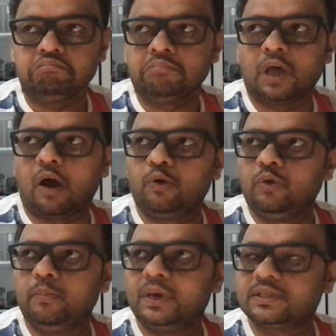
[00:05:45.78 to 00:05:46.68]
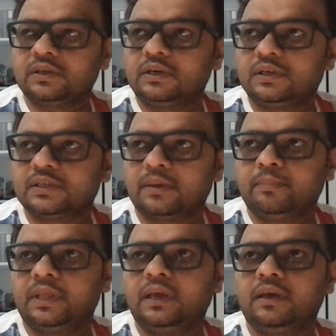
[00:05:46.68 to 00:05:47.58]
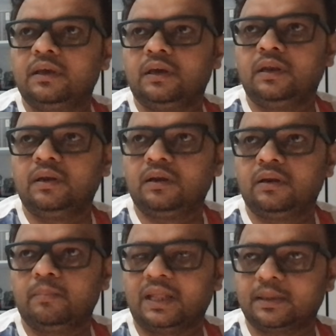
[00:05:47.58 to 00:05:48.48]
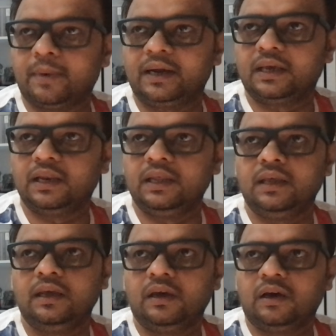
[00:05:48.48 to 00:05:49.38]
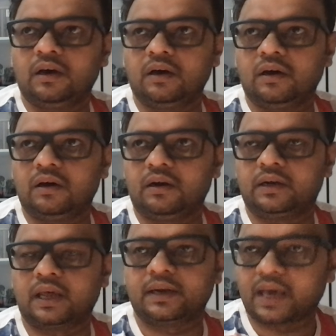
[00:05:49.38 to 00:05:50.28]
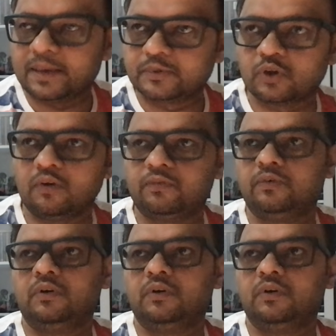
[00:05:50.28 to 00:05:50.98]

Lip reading: how do you measure something in mathematically, types of